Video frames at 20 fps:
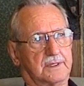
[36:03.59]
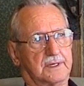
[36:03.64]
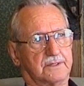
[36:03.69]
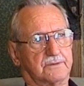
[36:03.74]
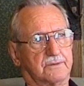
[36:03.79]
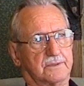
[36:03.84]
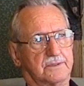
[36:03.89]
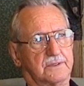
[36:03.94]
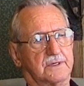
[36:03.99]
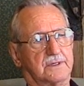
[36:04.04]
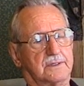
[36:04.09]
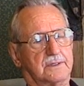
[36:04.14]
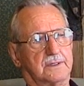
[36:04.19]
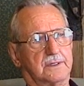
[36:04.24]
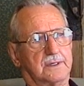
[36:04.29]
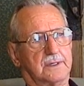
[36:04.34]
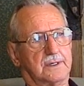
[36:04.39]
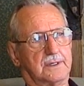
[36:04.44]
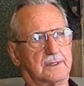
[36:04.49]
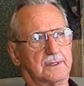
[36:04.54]
was, This was
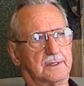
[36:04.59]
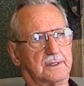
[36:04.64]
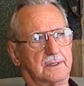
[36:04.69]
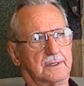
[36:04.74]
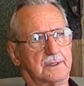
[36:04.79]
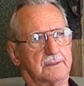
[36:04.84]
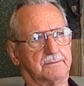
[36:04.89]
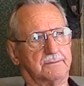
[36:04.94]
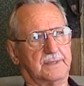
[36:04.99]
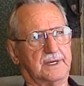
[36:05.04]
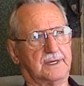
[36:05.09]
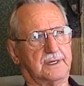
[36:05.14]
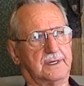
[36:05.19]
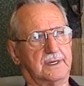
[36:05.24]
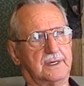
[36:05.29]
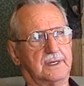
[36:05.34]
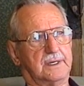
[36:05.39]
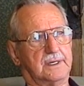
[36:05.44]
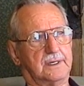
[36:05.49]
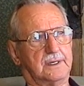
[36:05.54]
in uh,
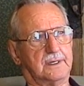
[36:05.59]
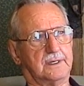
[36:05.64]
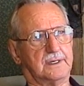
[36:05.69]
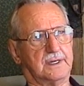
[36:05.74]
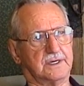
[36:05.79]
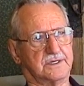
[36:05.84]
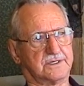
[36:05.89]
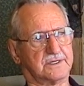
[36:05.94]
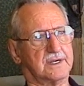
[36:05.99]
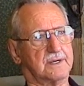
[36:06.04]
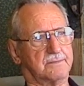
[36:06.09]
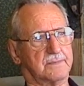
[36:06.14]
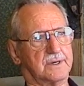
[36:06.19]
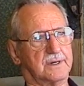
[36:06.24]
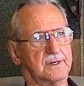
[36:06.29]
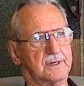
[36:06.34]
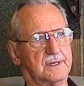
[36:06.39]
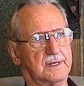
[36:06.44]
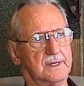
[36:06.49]
mid-December.